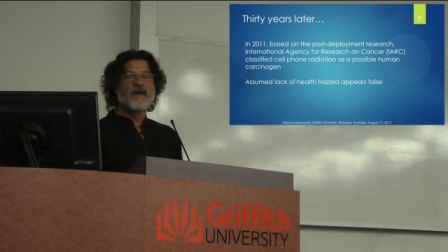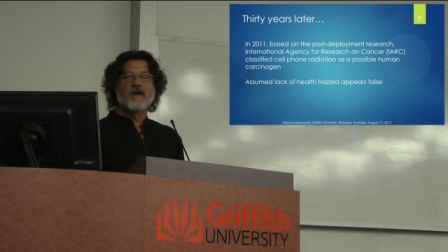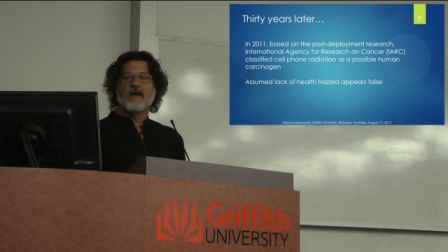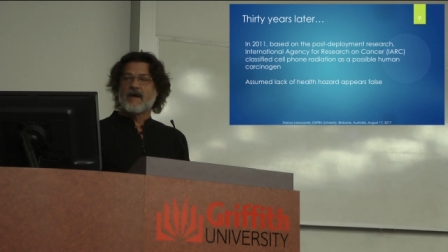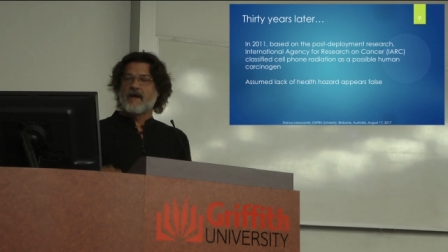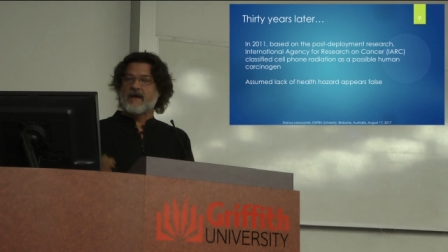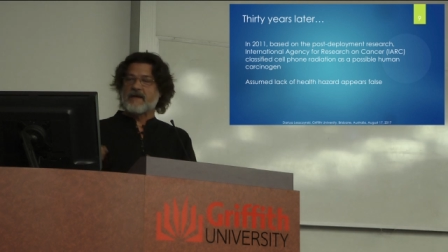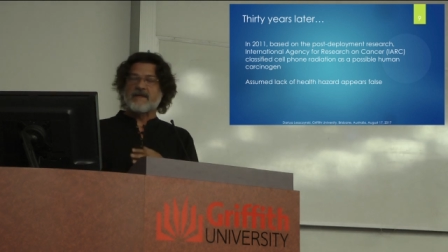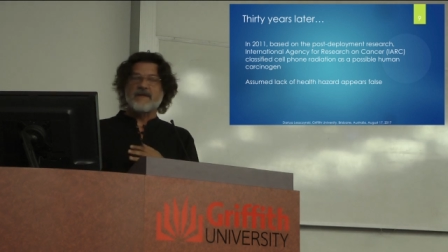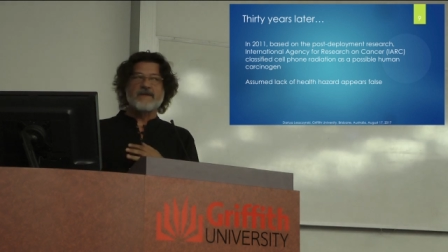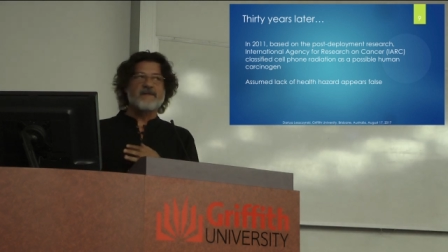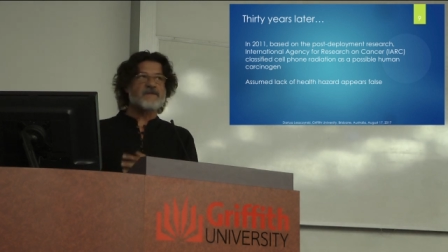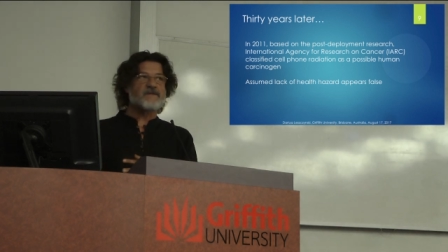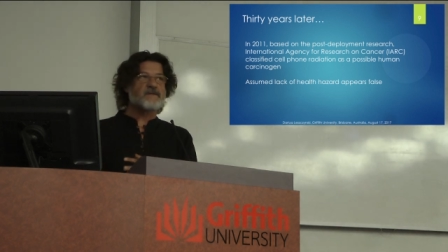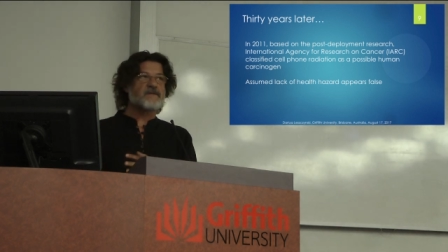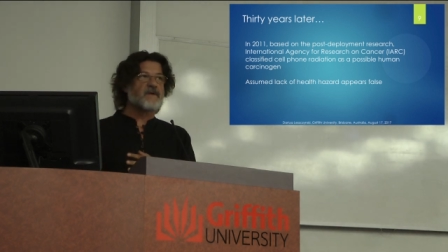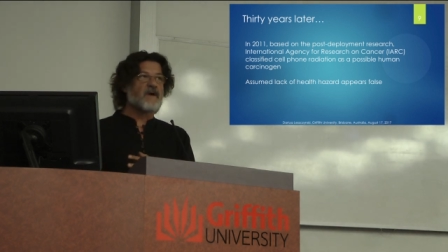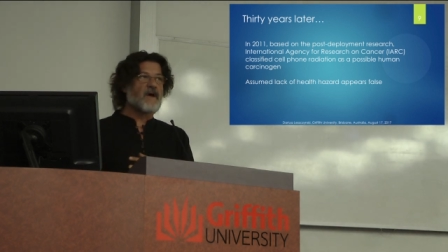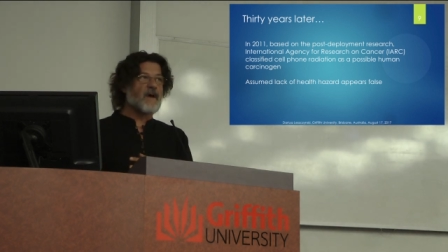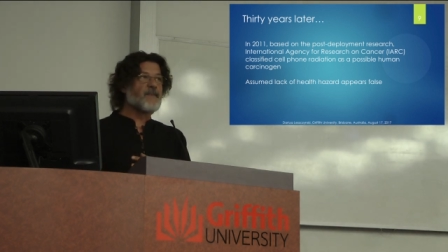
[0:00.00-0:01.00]
it is
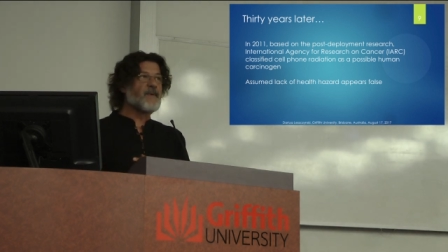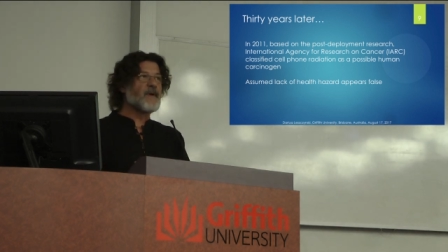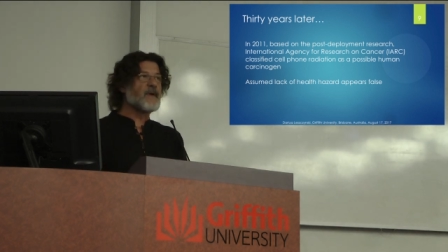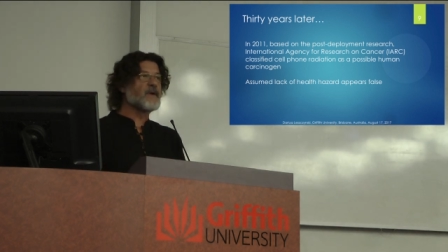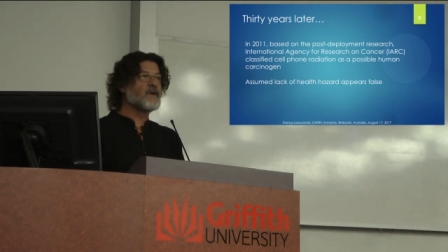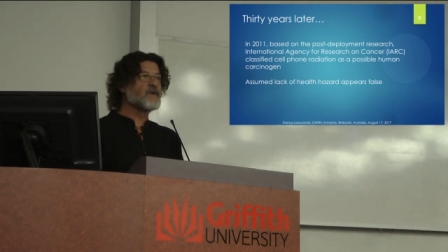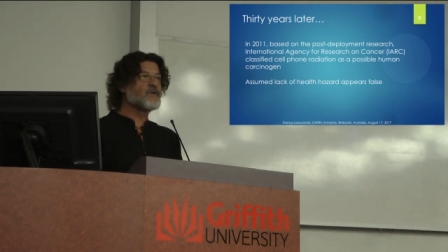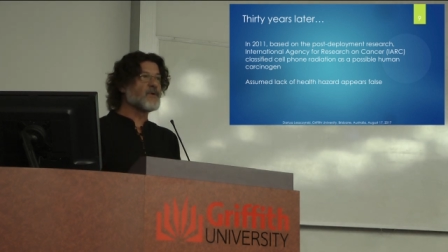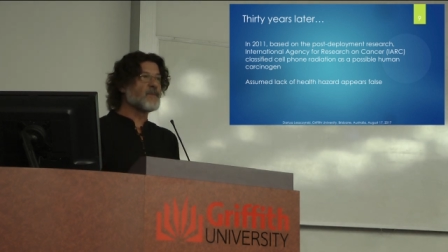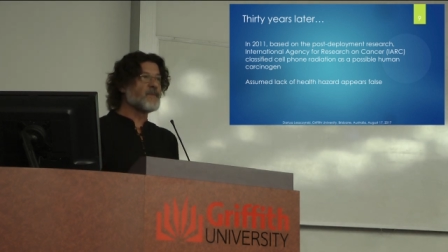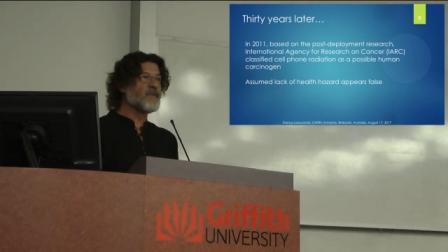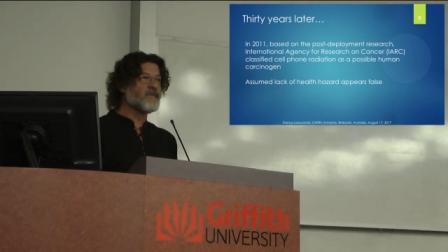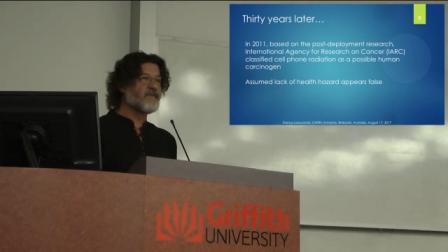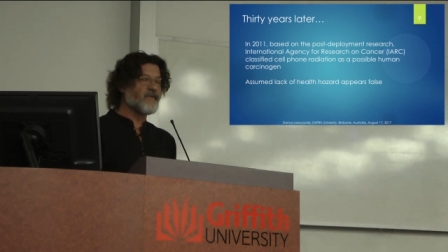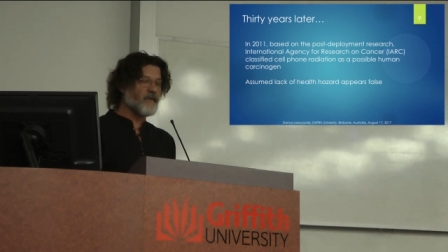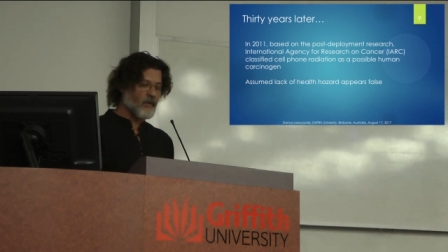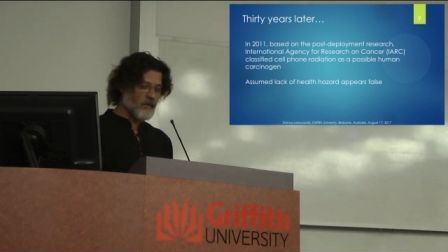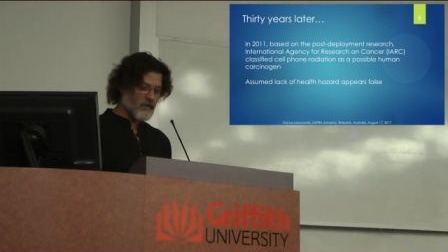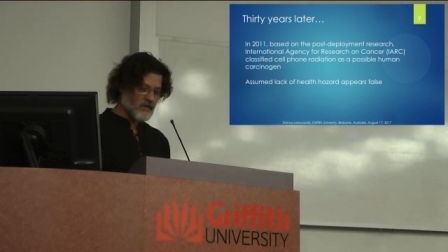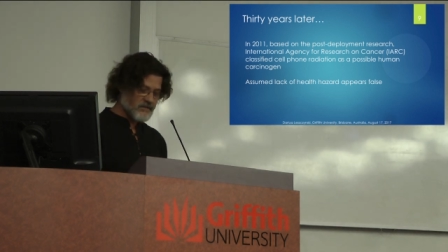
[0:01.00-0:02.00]
appearing to be
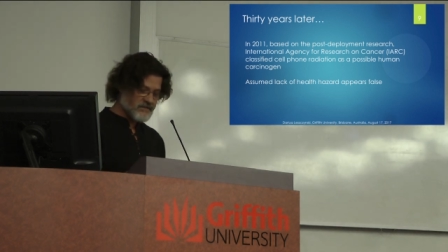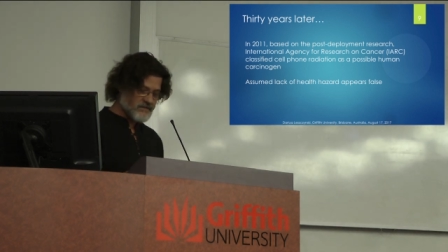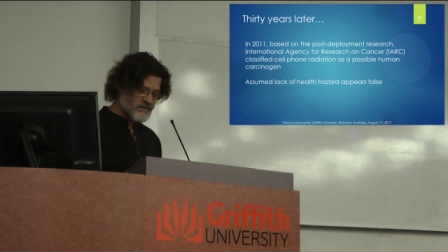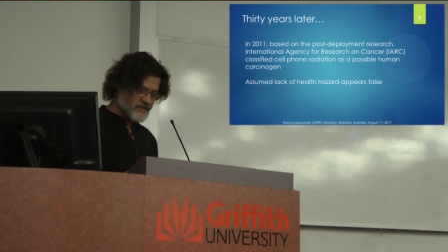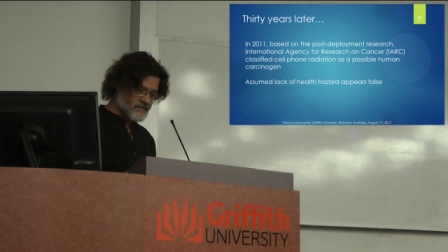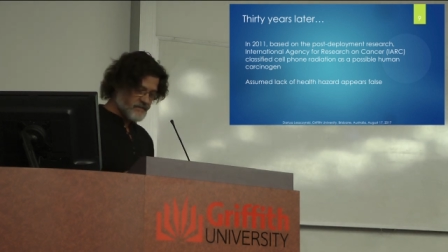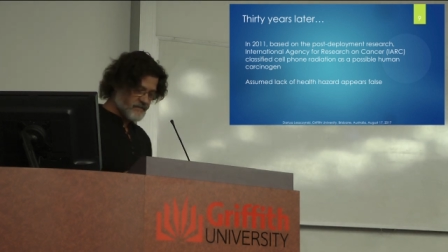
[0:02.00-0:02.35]
false.